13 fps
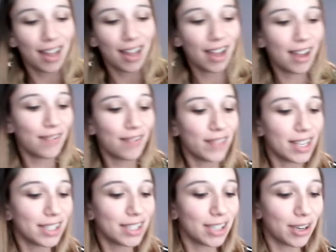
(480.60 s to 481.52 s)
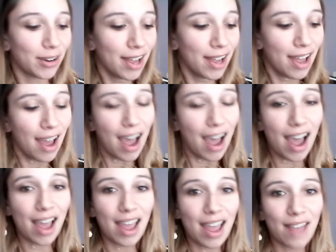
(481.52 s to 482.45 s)
And so
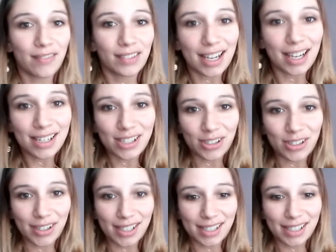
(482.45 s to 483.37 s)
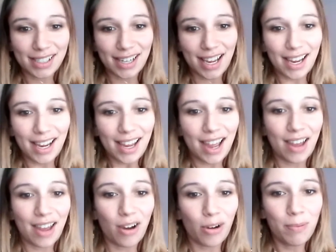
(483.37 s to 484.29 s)
I'm glad you joined us today. I
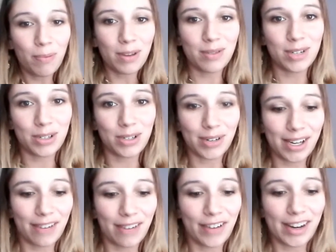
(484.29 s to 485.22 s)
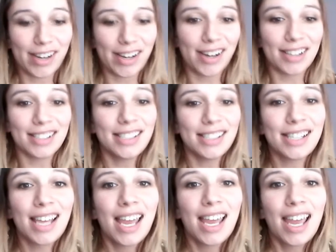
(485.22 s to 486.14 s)
hope you enjoy your fairy gardens
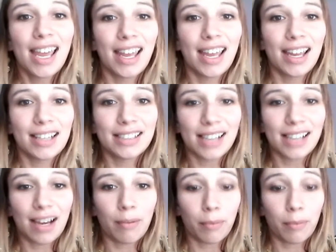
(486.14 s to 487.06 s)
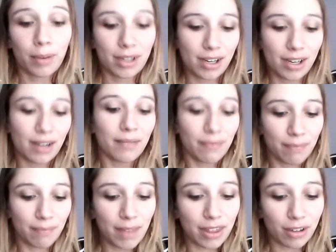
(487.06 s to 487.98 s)
and, well, your
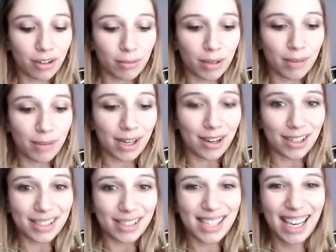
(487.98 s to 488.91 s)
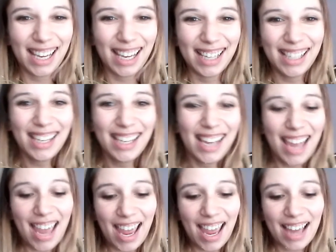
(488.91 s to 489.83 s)
mythical mermaid gardens.
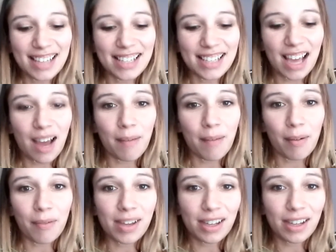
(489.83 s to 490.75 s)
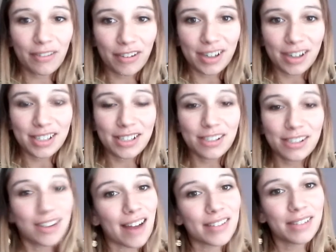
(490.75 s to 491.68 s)
And we look forward to
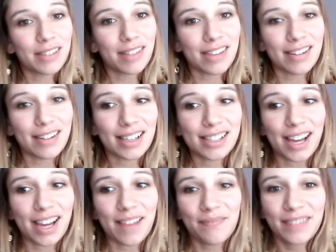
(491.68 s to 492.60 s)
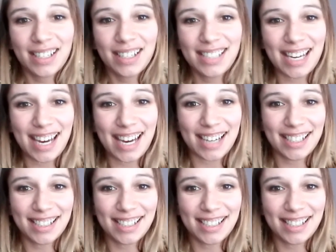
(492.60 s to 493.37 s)
crafting with you next time. Take care.